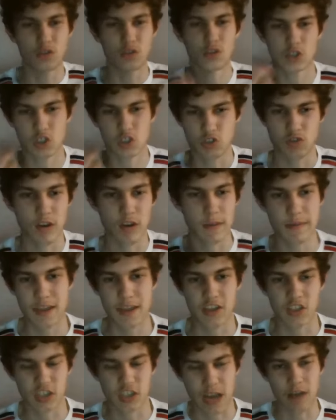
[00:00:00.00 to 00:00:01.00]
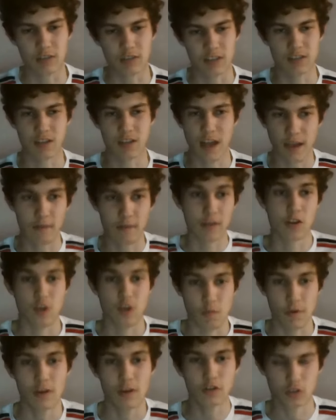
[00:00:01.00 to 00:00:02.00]
not screaming and shouting, like,
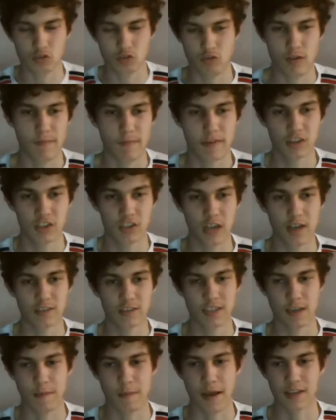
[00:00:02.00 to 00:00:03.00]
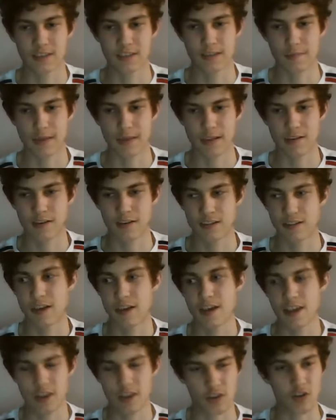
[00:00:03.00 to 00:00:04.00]
we're not screaming and shouting about it because,
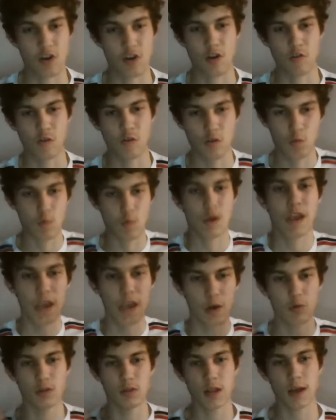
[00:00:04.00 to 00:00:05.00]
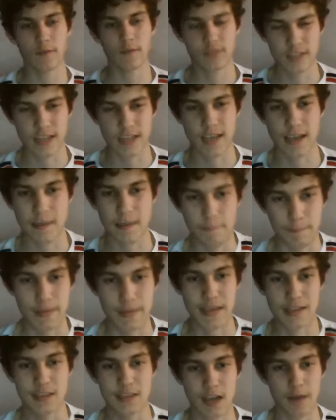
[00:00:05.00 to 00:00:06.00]
we all love seeing him
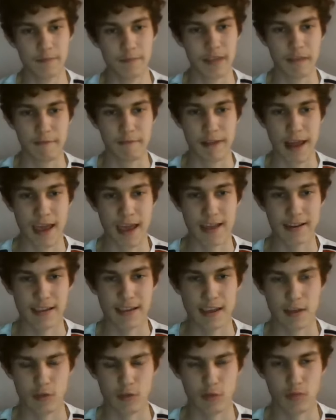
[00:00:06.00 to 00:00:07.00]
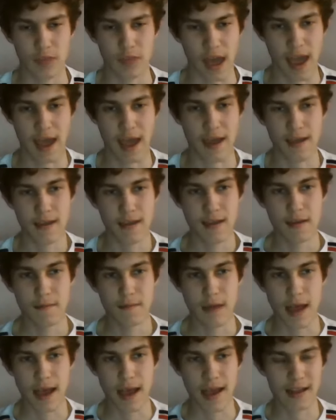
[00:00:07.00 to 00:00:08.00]
beat up Devin Haney and all that.
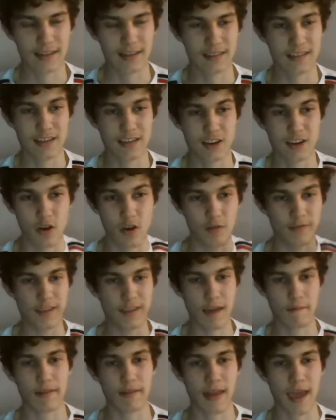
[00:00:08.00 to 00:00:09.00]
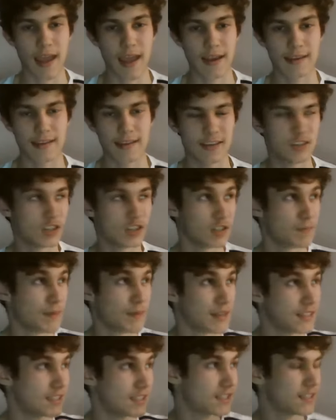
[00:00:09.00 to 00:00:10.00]
And, Devin Haney's just
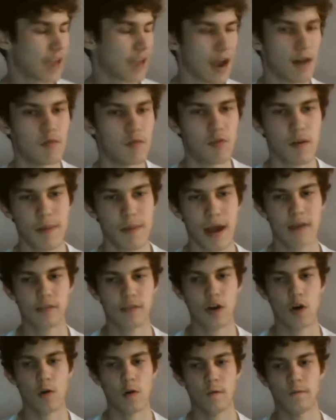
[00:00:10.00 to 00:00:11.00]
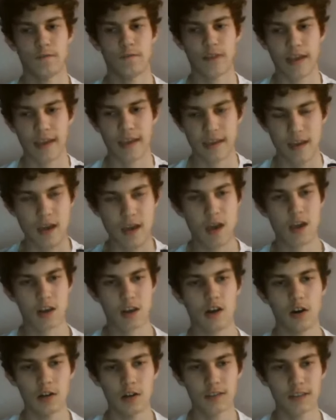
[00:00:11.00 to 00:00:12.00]
being sour about the whole thing,
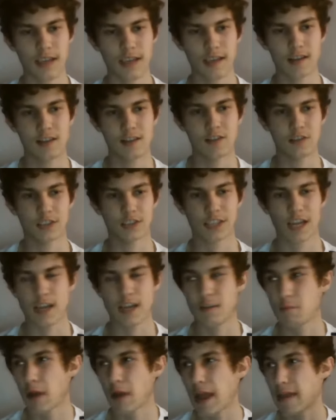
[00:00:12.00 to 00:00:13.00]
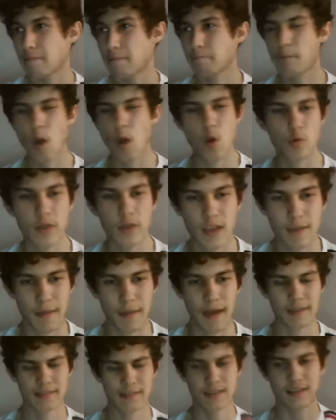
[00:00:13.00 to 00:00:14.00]
can't take a loss anyway, moaning
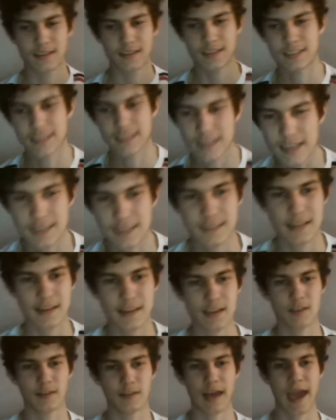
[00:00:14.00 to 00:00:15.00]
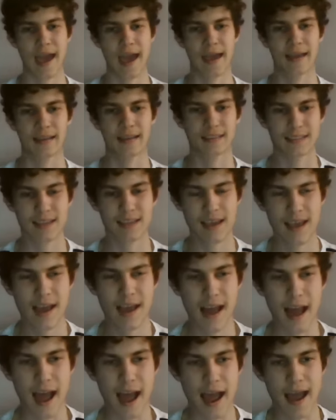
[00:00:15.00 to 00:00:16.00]
about it consistently on X.
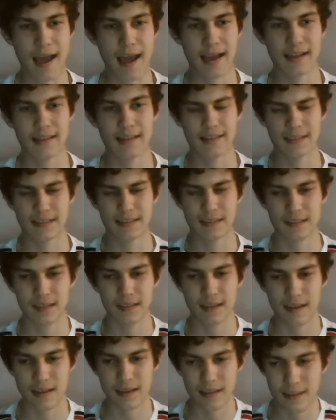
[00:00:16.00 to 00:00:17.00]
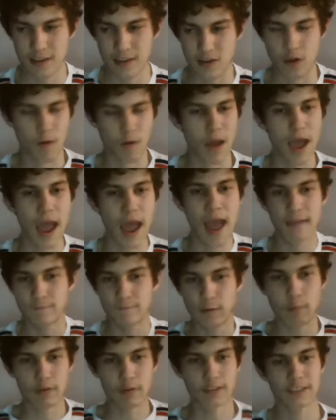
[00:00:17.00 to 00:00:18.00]
And,
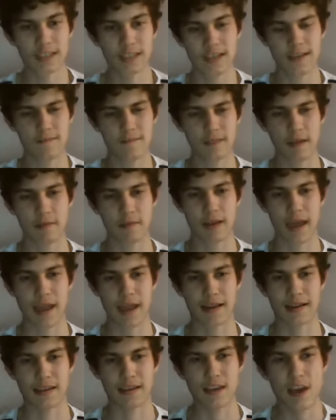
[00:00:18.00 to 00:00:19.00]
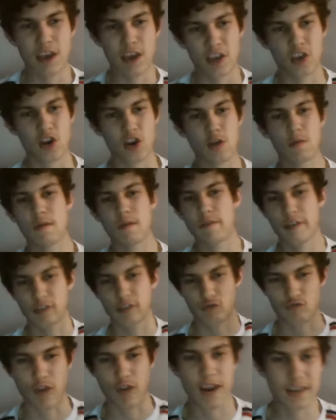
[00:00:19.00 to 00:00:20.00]
everyone's sick of Devin Haney, with
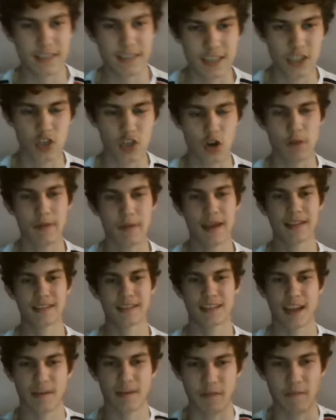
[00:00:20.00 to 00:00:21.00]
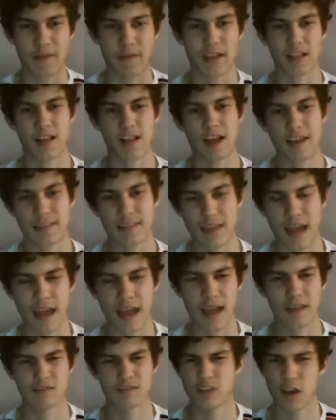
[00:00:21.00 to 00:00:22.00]
his racist comments and everything like
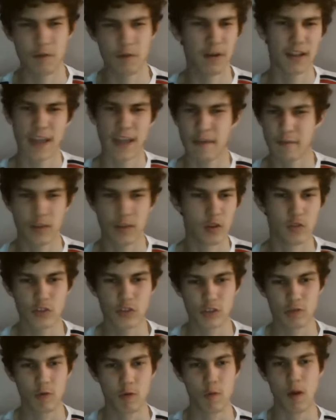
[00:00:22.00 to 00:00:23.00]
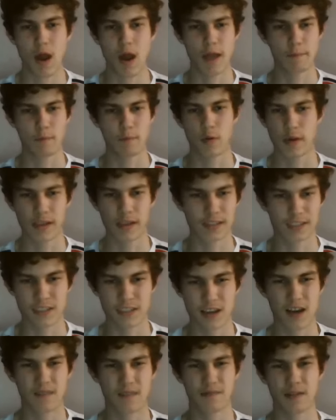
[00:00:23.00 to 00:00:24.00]
that. "Oh, I'll never lose to a white boy" and
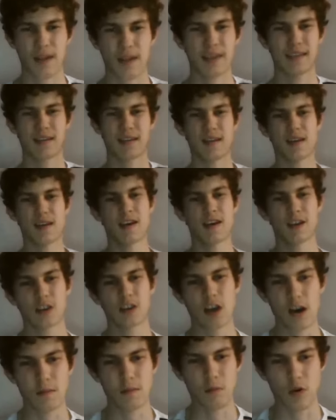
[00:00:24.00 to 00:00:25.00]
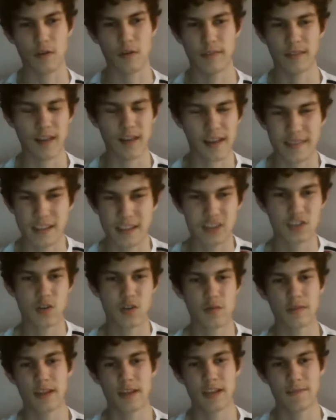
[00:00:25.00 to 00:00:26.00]
stuff. Like, come on, like, there's
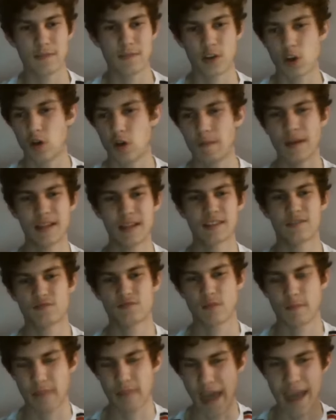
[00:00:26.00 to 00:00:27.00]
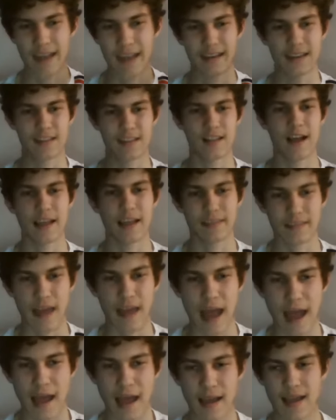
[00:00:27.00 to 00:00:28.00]
no need for comments from Haney like
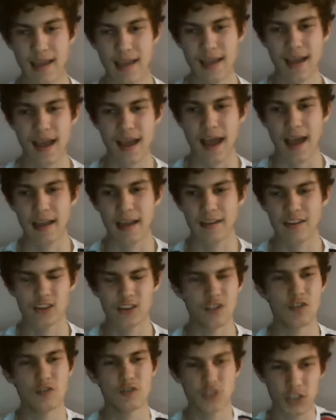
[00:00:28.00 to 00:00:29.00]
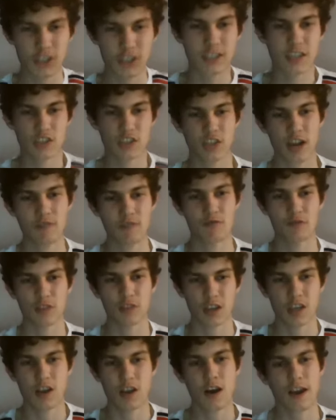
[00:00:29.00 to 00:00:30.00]
that. And, just in general,
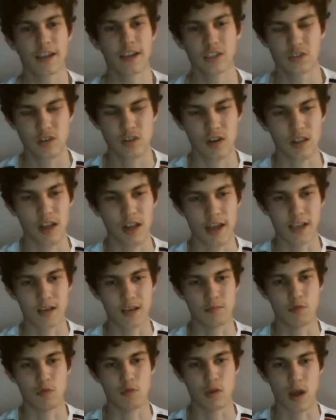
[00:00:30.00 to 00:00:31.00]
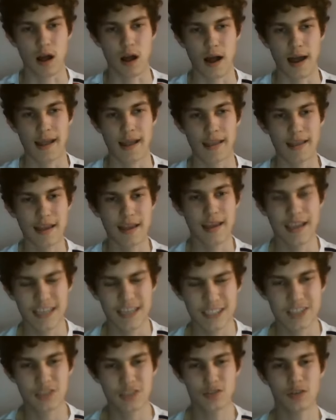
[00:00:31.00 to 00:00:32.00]
the guy's not a likable guy.
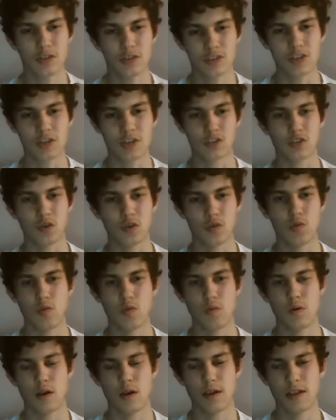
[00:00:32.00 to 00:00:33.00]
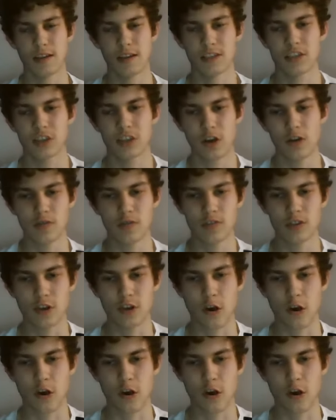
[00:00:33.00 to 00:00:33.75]
He's not at all. So,